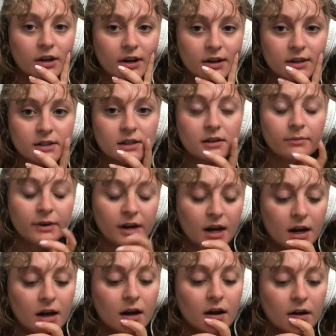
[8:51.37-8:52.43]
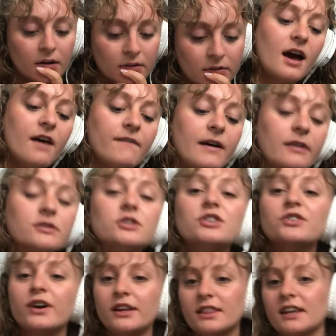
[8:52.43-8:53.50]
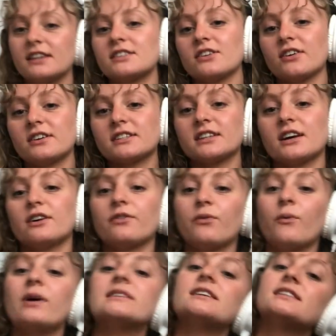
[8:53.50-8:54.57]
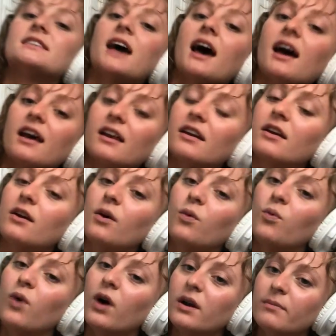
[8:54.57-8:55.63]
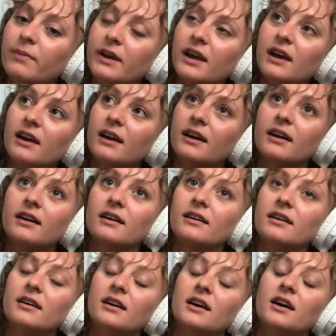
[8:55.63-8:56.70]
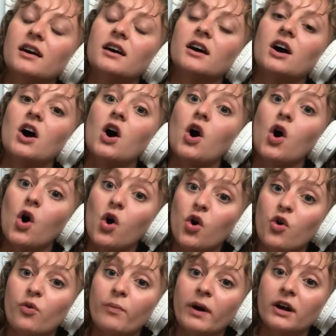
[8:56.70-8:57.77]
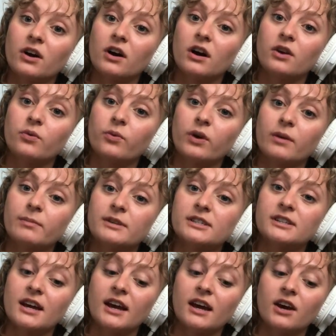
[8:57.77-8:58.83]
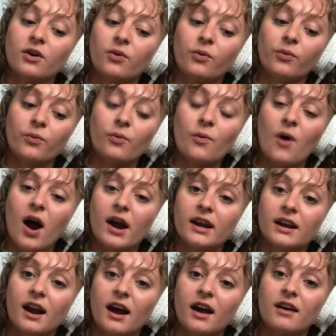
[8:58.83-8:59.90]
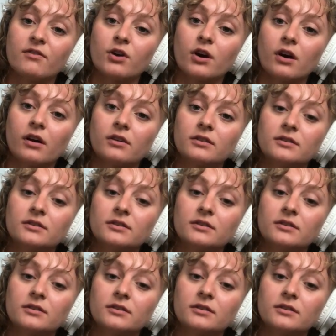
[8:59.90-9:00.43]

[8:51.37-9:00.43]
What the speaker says: licks in the beginning. If I was to rate this on a scale of 1 to 10, 1 being, oh my God, what a mistake. Why did I ever